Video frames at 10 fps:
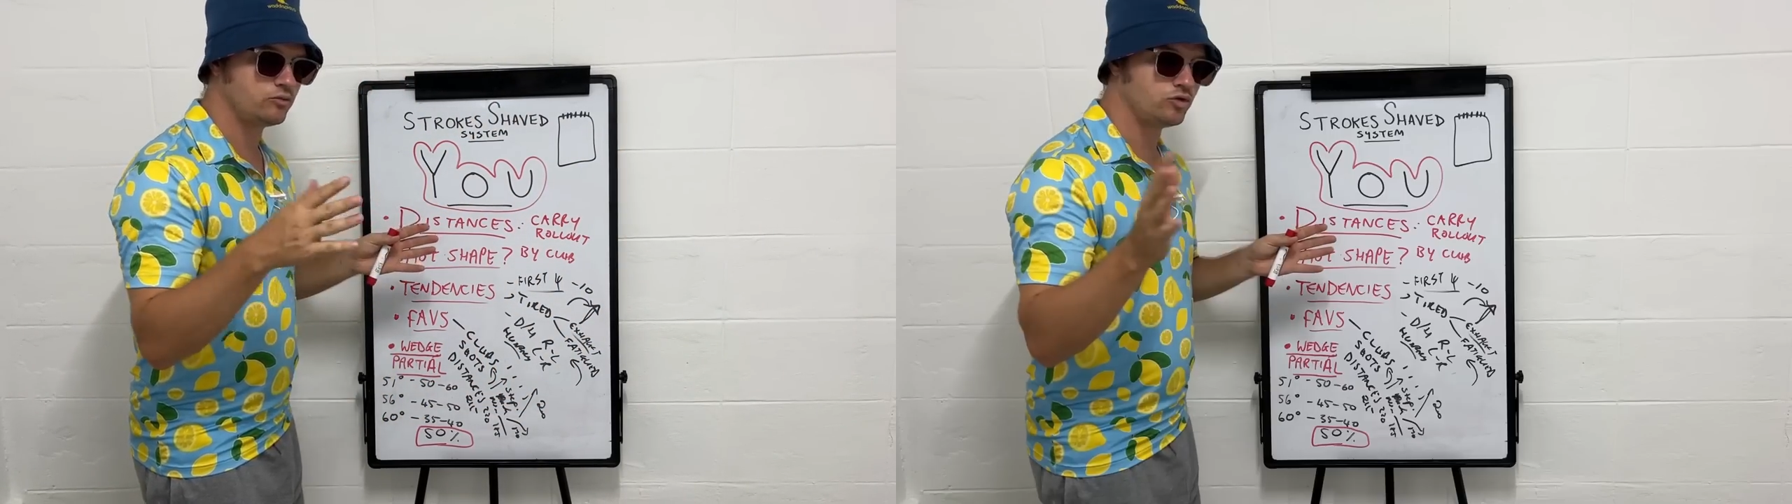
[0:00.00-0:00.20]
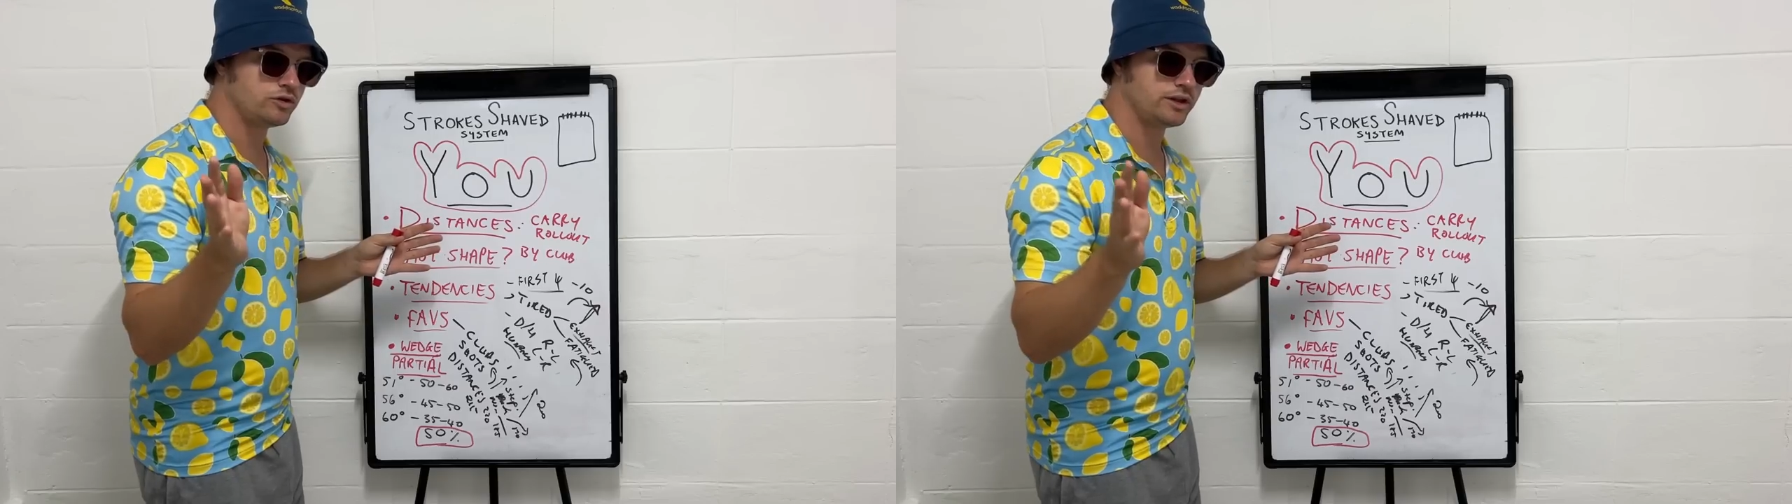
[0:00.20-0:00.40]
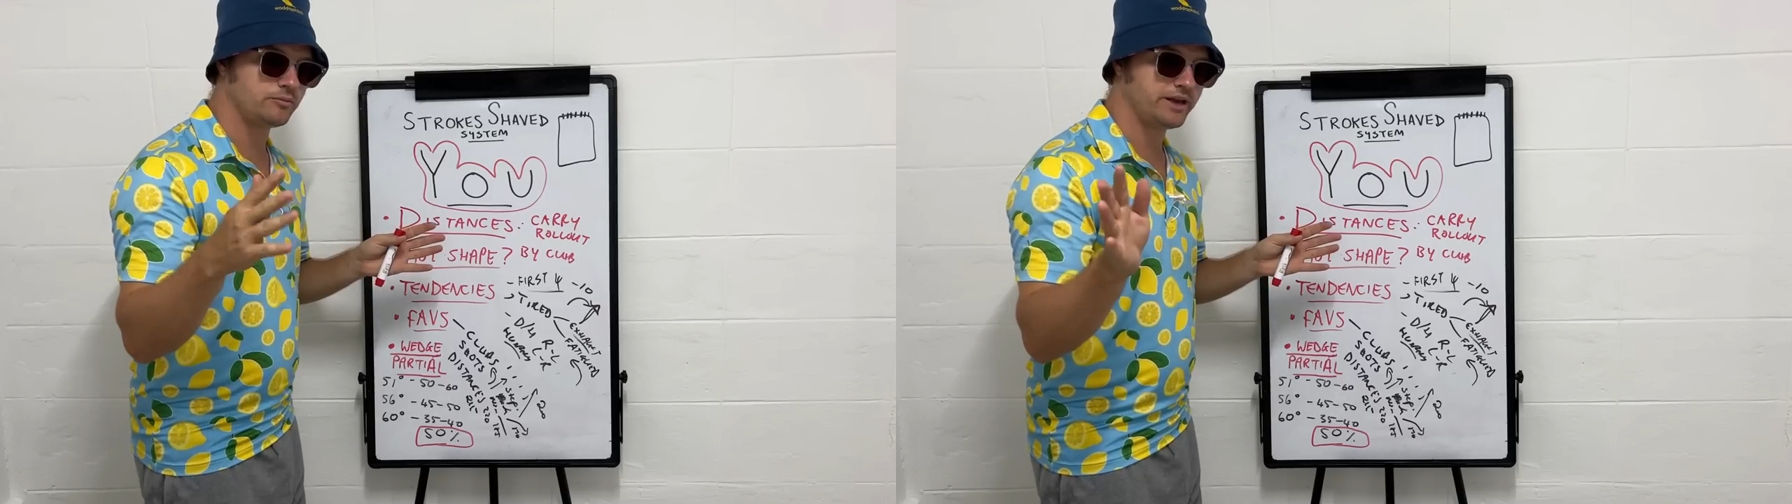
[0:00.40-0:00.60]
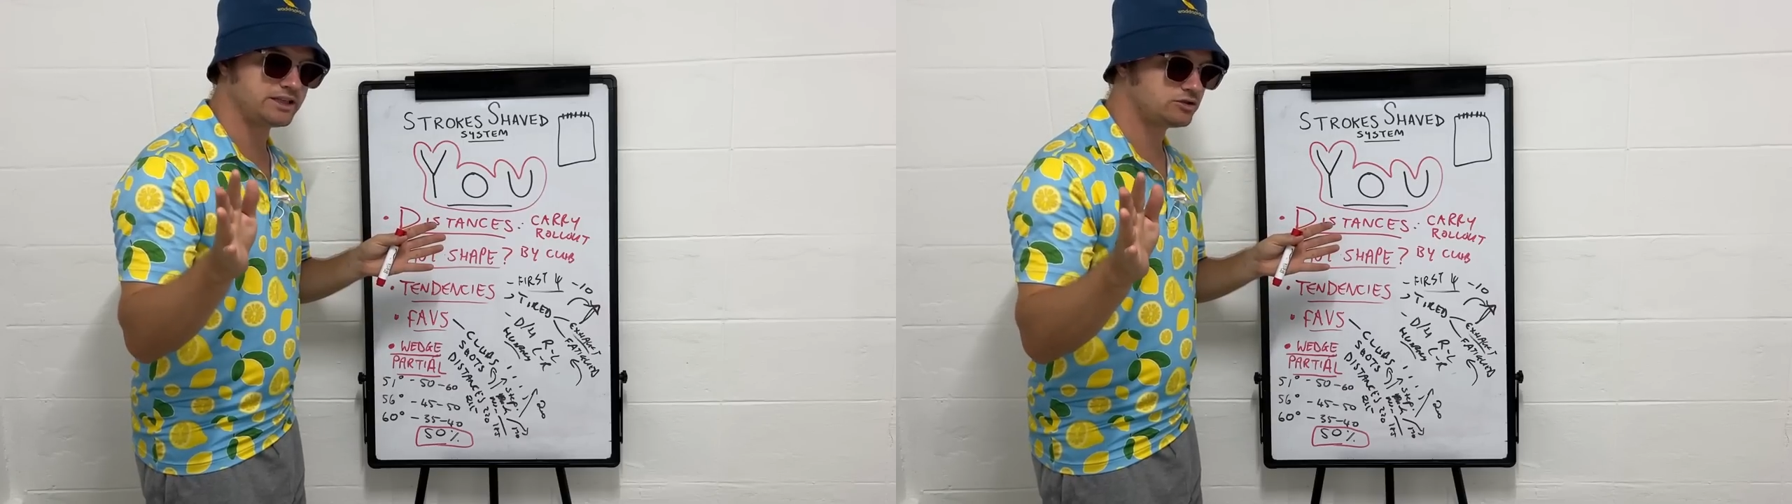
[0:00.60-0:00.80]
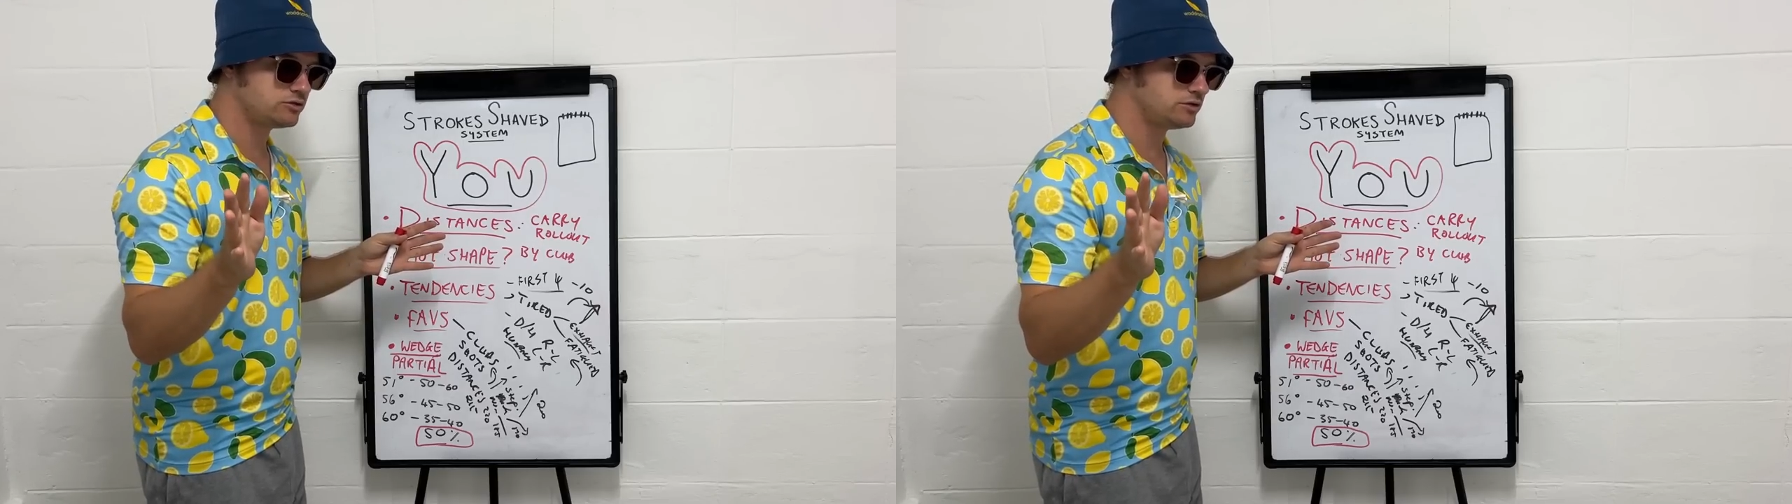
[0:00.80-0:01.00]
wor and the
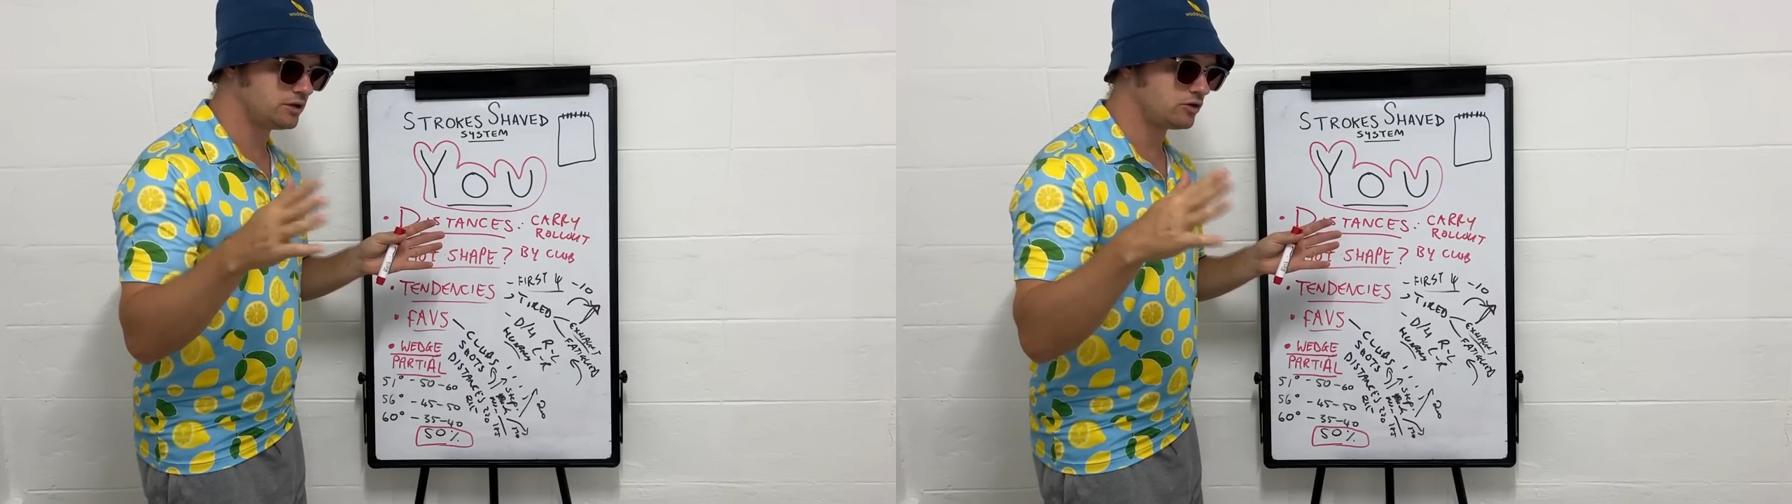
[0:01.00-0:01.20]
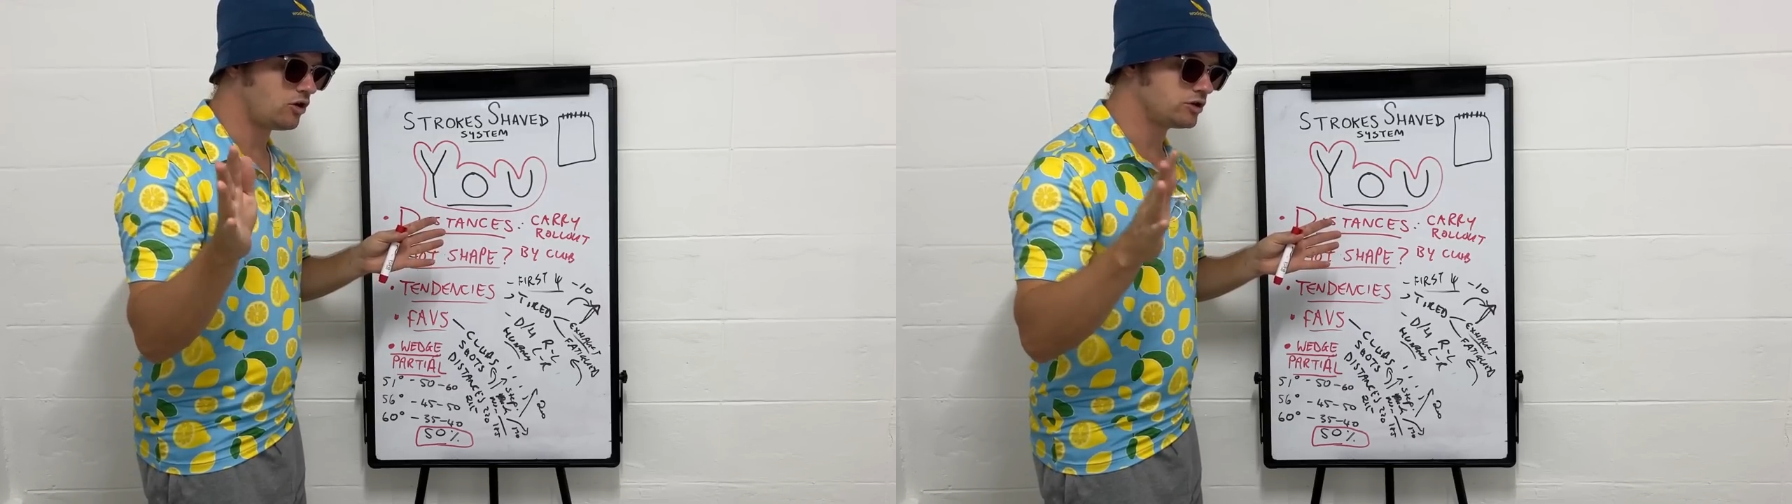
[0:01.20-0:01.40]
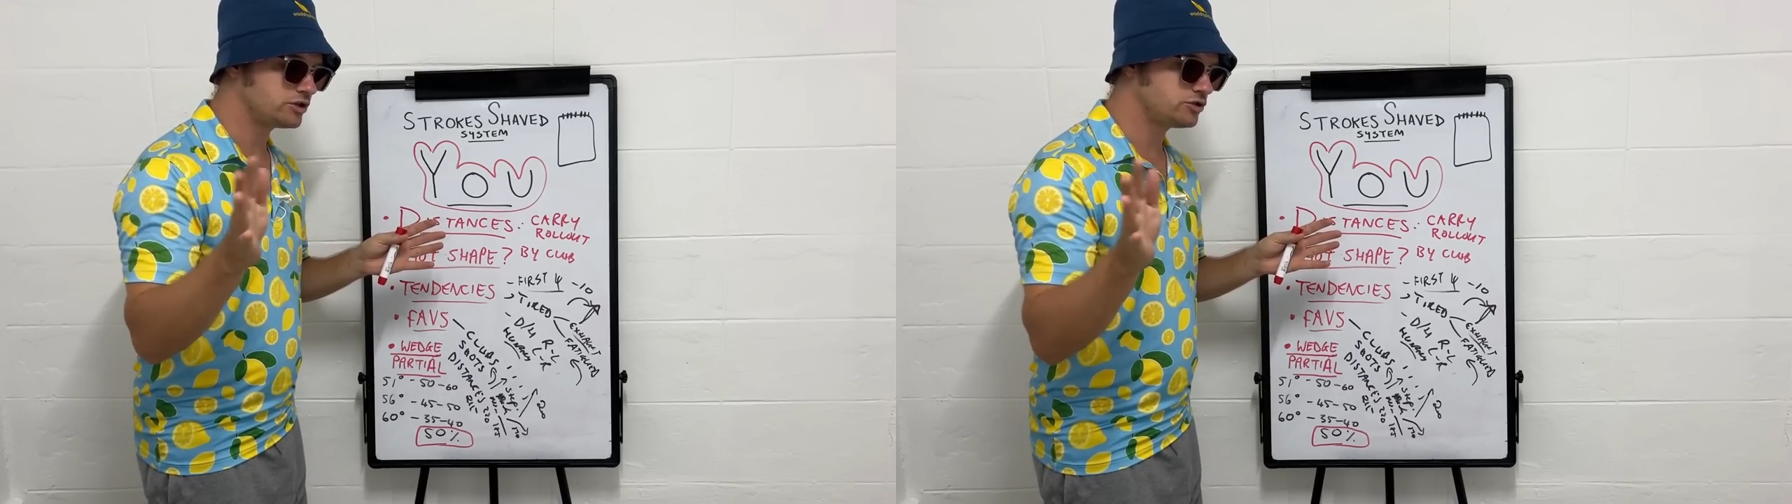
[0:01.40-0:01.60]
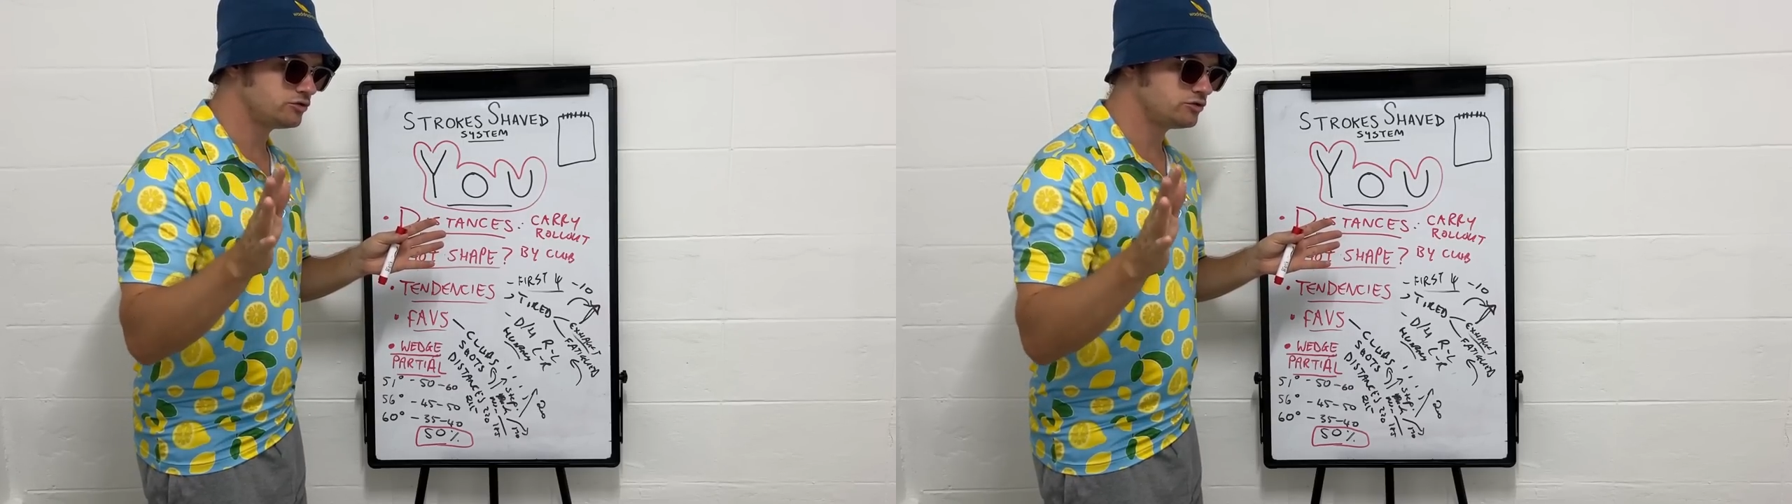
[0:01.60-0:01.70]
best and the longest